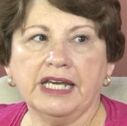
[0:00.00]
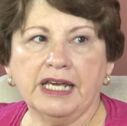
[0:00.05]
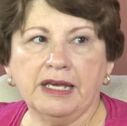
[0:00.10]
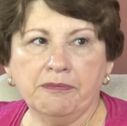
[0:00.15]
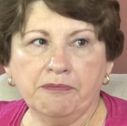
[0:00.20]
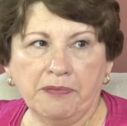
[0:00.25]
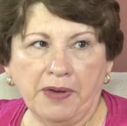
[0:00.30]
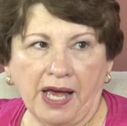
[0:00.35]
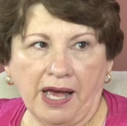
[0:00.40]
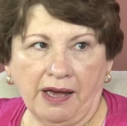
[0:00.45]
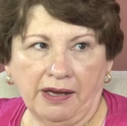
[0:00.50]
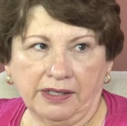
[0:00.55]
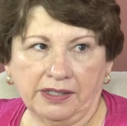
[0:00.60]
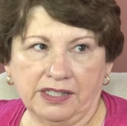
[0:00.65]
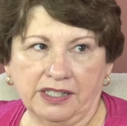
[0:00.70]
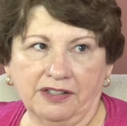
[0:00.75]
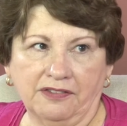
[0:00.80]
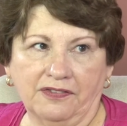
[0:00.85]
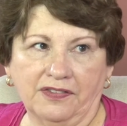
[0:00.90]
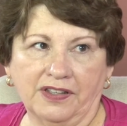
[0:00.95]

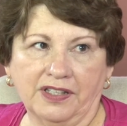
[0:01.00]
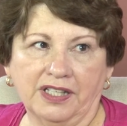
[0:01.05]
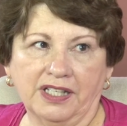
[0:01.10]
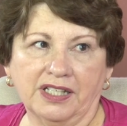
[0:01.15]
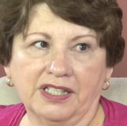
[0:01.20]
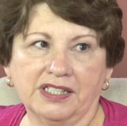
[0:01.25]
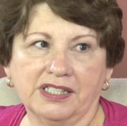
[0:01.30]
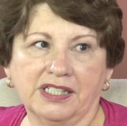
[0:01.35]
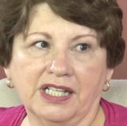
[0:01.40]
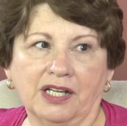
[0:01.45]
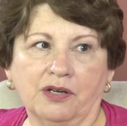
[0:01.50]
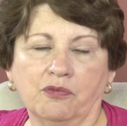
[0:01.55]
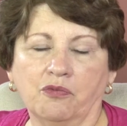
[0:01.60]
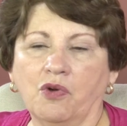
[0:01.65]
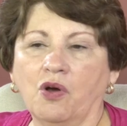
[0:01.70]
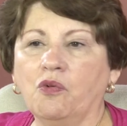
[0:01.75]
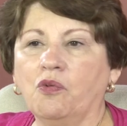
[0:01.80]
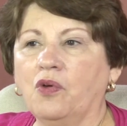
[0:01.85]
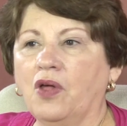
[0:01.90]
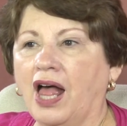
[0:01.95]
impact of this and
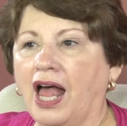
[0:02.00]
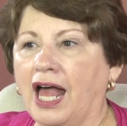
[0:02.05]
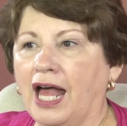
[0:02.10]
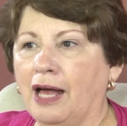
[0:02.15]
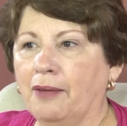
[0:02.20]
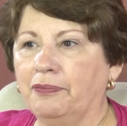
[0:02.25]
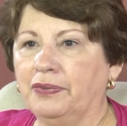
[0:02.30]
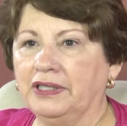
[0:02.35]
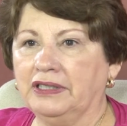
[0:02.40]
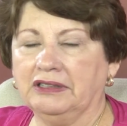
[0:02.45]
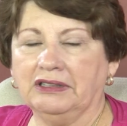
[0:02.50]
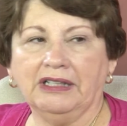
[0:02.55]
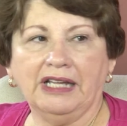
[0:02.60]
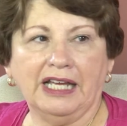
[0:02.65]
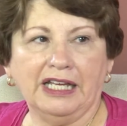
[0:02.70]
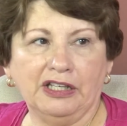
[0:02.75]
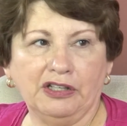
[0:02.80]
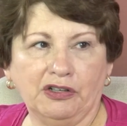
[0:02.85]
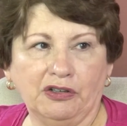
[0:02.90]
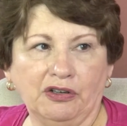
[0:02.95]
what will happen
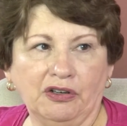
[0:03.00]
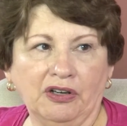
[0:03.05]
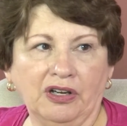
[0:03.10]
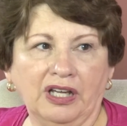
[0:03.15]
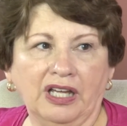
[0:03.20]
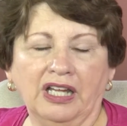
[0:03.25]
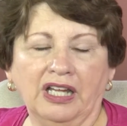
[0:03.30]
later.